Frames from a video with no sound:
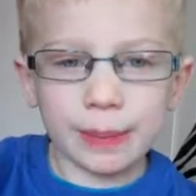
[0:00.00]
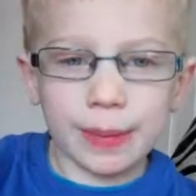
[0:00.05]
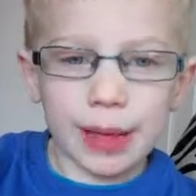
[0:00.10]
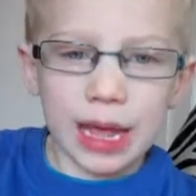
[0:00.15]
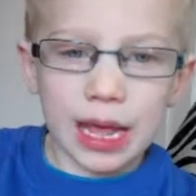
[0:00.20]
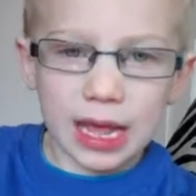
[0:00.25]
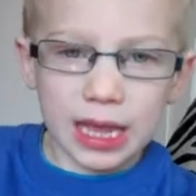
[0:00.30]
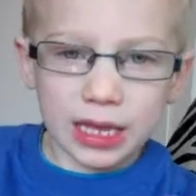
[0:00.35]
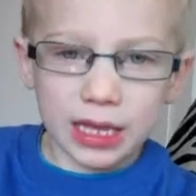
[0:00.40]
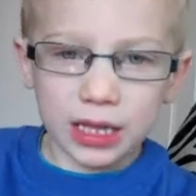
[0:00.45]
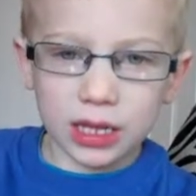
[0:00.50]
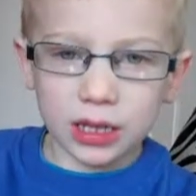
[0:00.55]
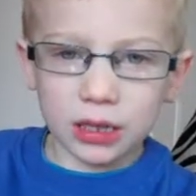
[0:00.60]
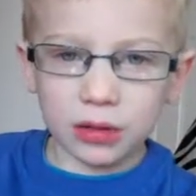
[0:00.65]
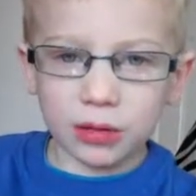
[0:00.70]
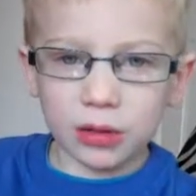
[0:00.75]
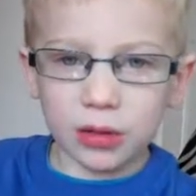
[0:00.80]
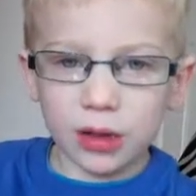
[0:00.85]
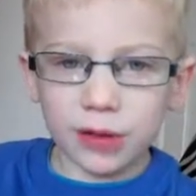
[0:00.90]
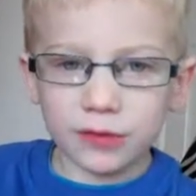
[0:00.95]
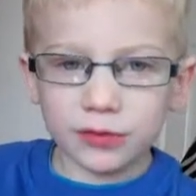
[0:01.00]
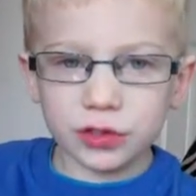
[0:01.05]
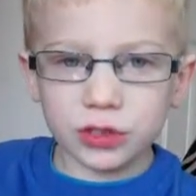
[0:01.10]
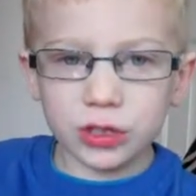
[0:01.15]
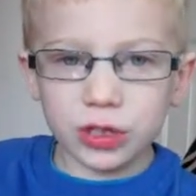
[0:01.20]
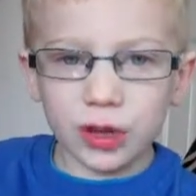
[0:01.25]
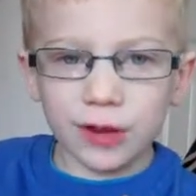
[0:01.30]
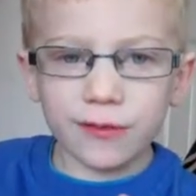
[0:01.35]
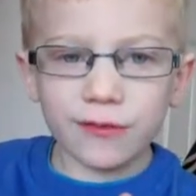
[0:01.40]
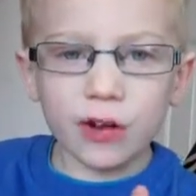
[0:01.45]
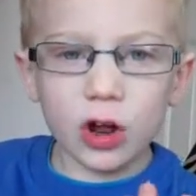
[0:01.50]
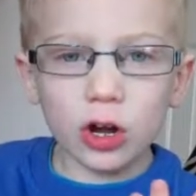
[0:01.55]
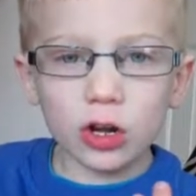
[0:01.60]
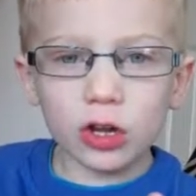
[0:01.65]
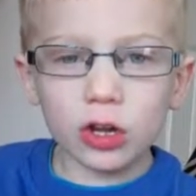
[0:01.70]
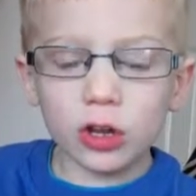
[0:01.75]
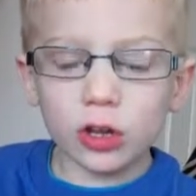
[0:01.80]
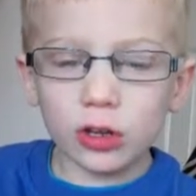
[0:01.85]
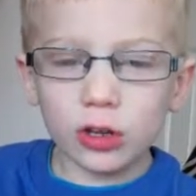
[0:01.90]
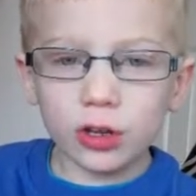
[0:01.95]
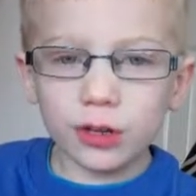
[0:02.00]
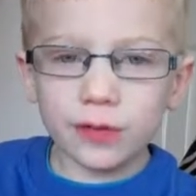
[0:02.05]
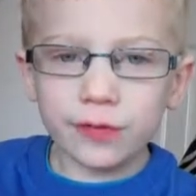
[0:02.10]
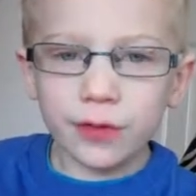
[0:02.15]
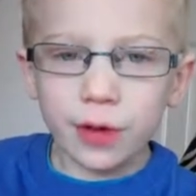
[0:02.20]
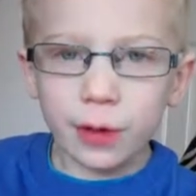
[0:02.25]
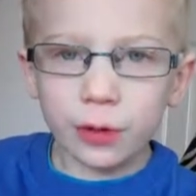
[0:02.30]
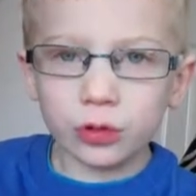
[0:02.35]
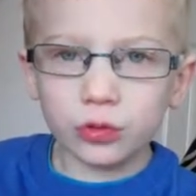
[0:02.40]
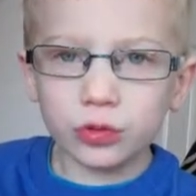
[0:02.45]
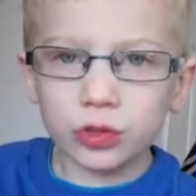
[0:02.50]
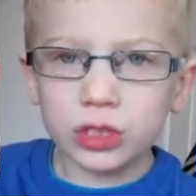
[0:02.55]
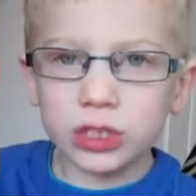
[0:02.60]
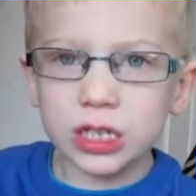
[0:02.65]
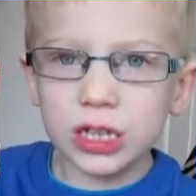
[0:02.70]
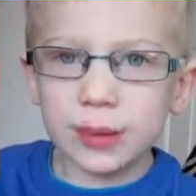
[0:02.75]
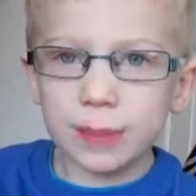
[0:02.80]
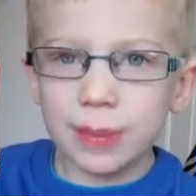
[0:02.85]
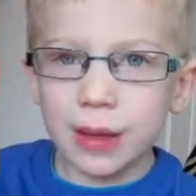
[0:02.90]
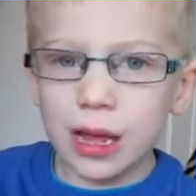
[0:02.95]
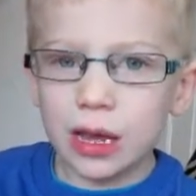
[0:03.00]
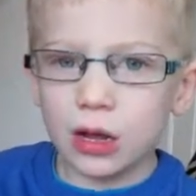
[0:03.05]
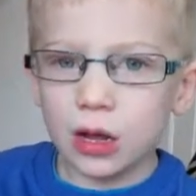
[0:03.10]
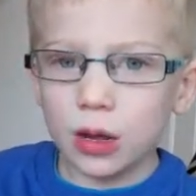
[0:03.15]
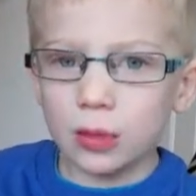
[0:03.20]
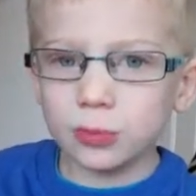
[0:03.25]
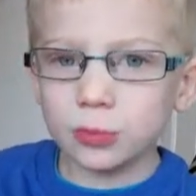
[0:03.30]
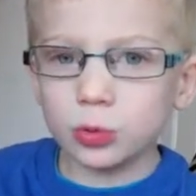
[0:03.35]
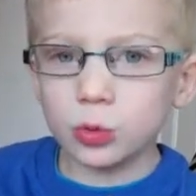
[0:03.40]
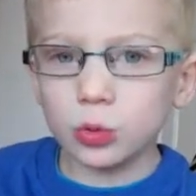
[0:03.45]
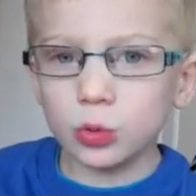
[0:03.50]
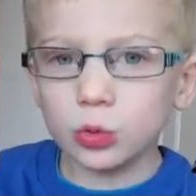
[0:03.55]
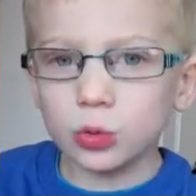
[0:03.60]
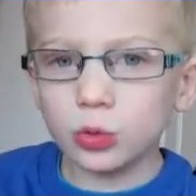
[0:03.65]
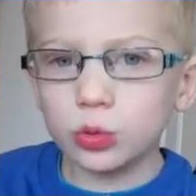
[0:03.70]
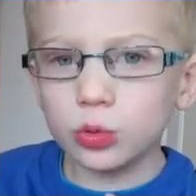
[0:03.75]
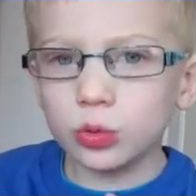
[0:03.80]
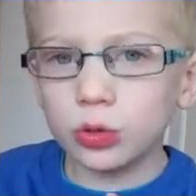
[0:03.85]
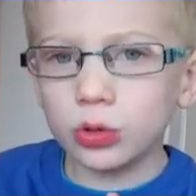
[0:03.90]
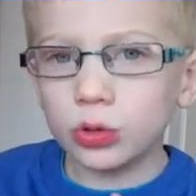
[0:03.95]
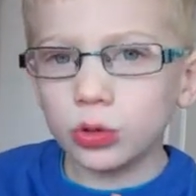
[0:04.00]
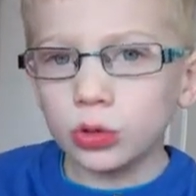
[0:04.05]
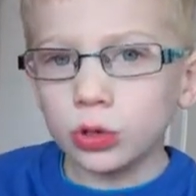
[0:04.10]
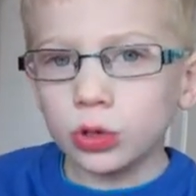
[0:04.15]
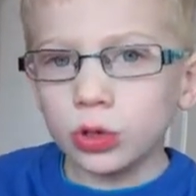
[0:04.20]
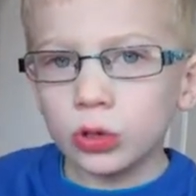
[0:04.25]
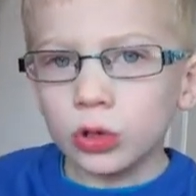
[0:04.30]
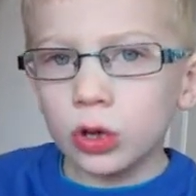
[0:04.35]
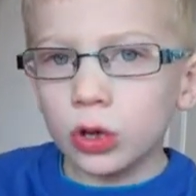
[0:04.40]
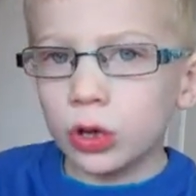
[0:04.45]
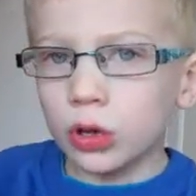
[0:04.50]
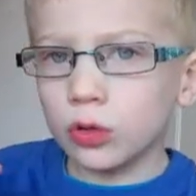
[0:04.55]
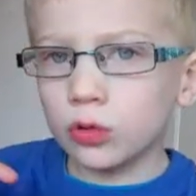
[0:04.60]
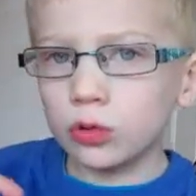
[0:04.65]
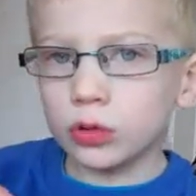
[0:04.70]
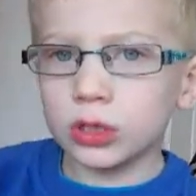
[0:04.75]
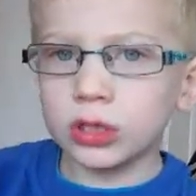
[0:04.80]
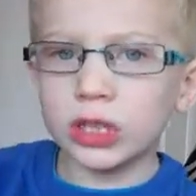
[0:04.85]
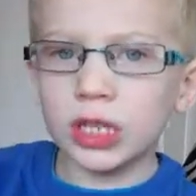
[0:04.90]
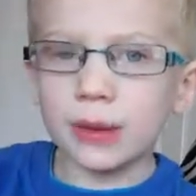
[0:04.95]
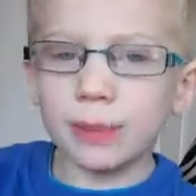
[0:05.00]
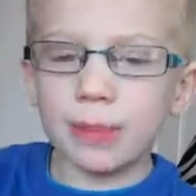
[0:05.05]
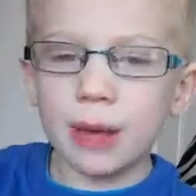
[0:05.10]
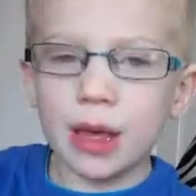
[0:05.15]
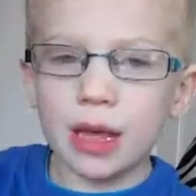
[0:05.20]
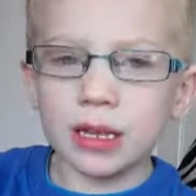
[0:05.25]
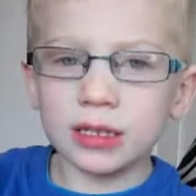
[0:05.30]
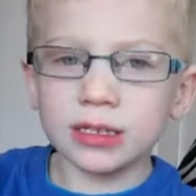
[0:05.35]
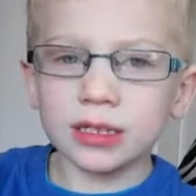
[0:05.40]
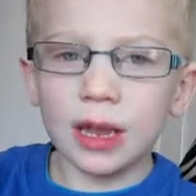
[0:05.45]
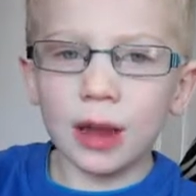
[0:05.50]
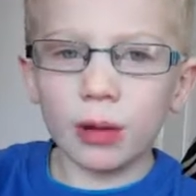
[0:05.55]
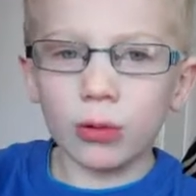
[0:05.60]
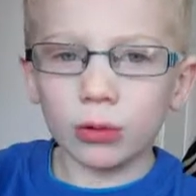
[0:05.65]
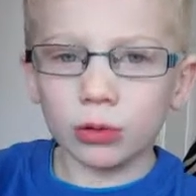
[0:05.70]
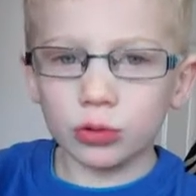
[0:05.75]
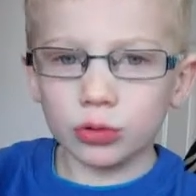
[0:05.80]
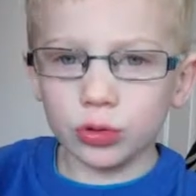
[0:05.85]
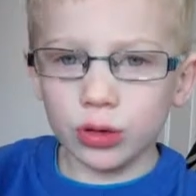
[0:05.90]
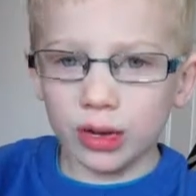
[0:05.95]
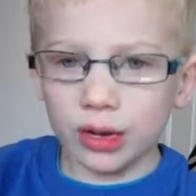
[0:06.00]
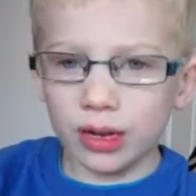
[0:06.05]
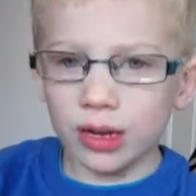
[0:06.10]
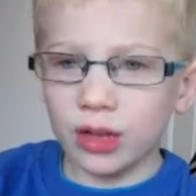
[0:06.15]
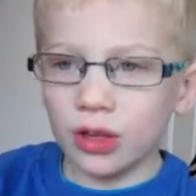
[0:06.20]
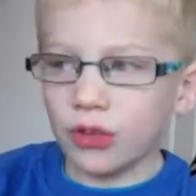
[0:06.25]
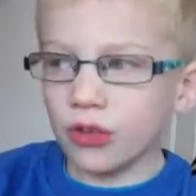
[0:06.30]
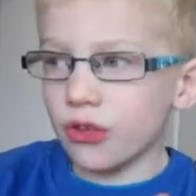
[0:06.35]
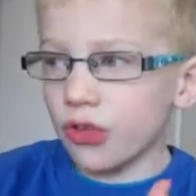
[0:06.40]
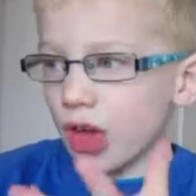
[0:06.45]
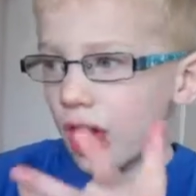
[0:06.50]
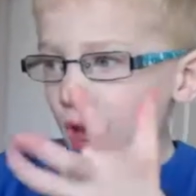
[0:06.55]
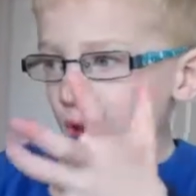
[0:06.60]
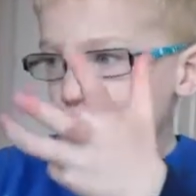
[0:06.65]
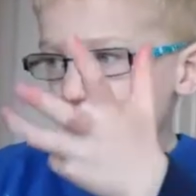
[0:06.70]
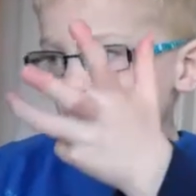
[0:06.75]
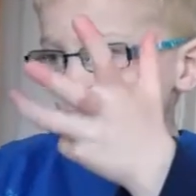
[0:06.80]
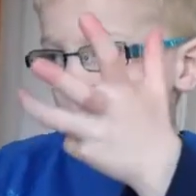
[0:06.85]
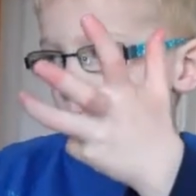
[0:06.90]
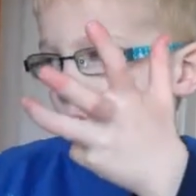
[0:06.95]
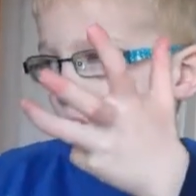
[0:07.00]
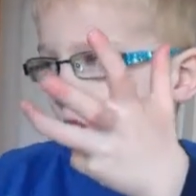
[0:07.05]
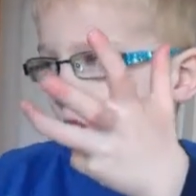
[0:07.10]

bear. If a grizzly bear comes onto a grizzly bear's territory, then